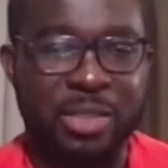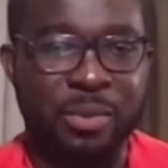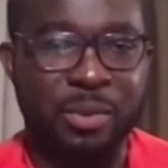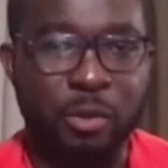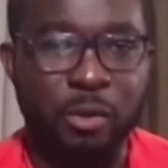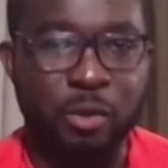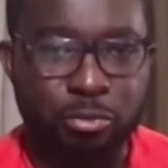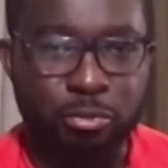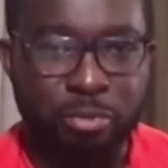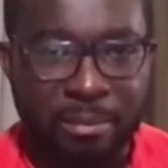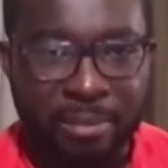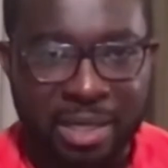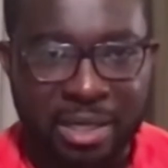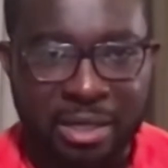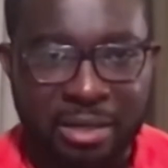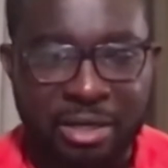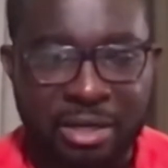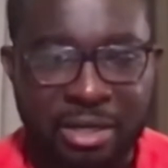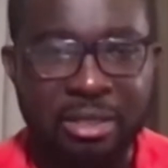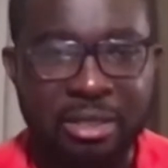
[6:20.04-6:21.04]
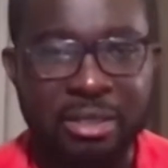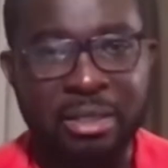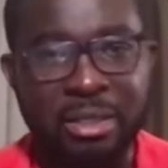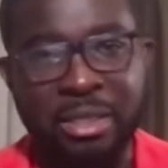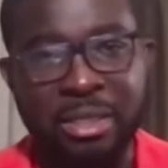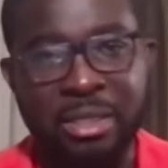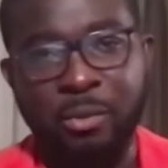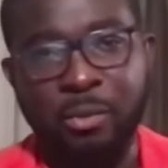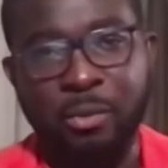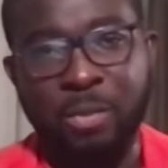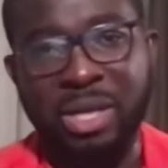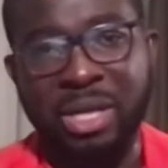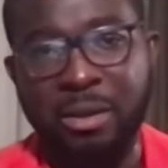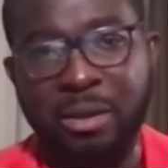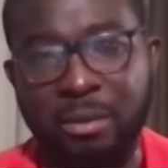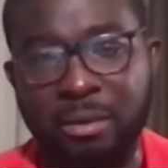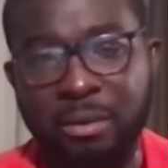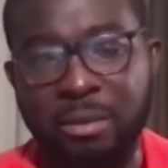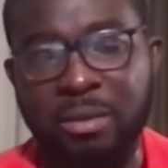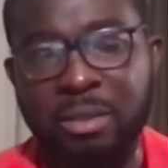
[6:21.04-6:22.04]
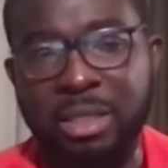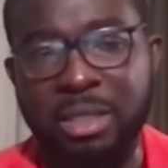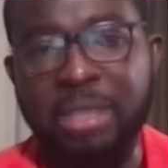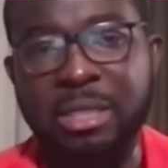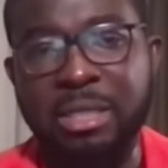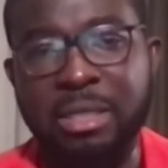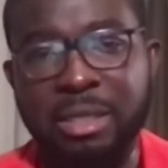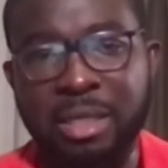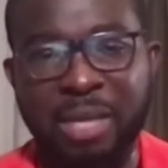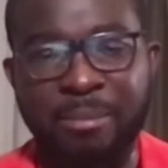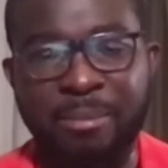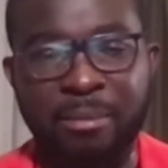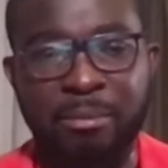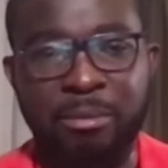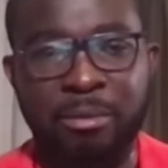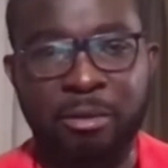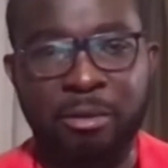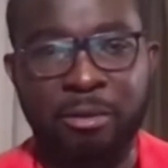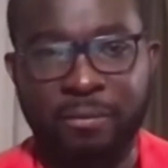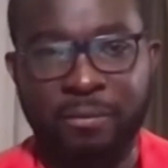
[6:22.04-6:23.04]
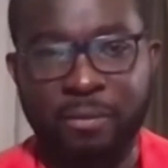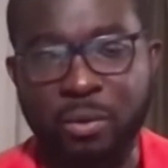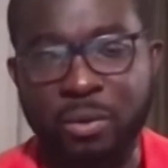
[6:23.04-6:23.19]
as we go to Baba Yara, we are only capable of